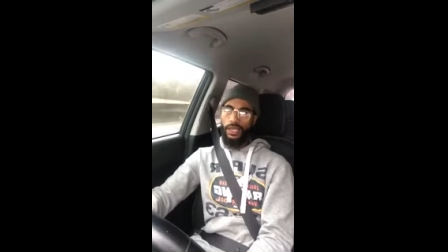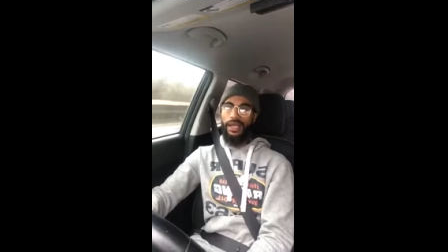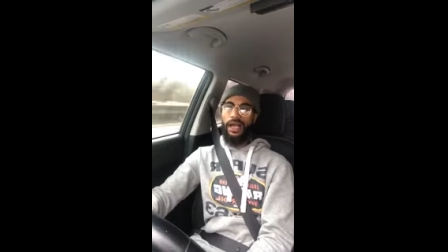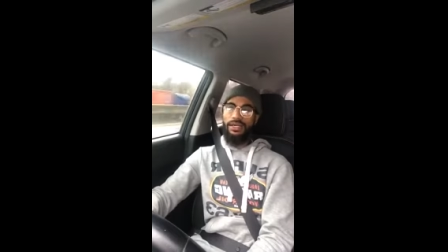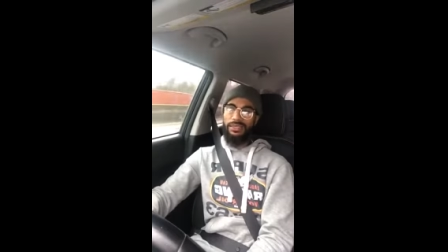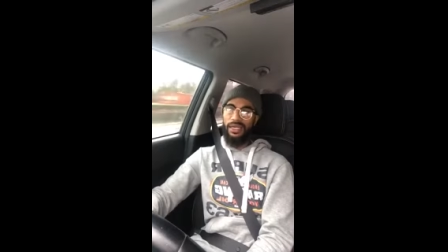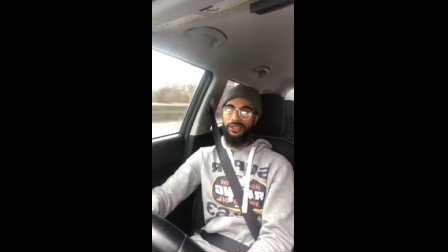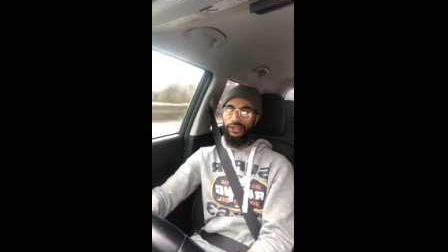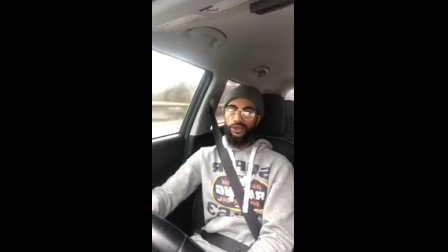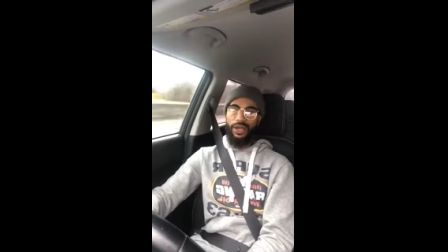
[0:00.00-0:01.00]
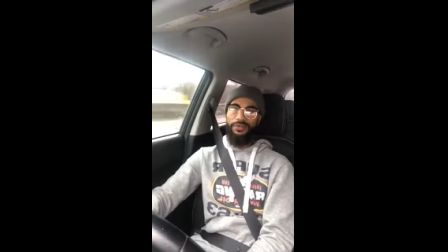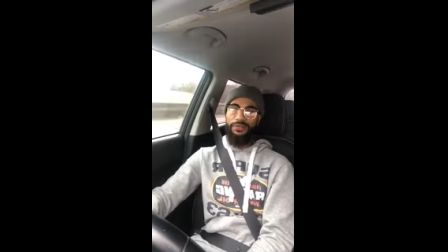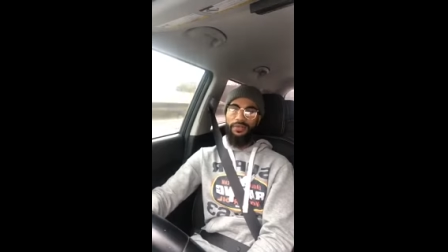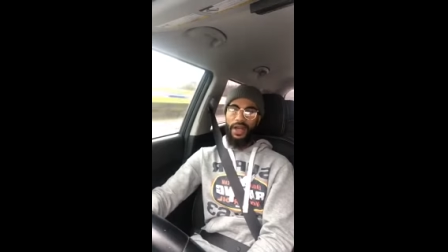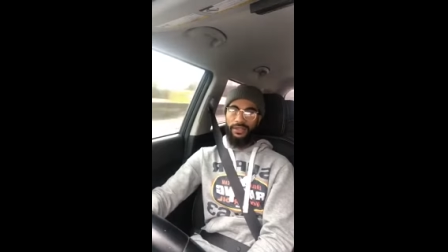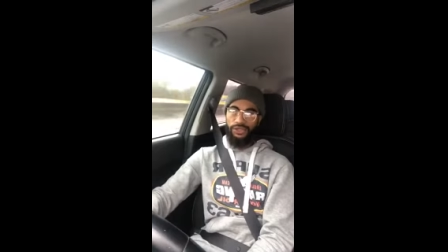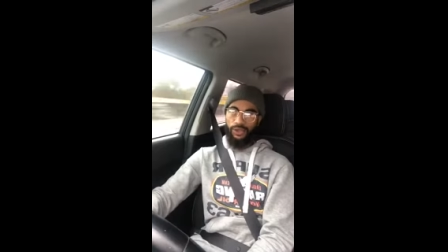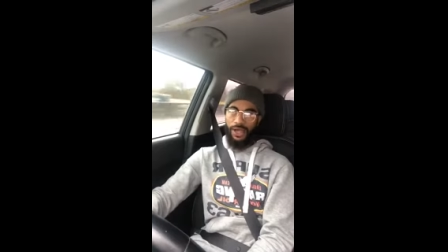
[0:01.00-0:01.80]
Like I said, do you love the fact that you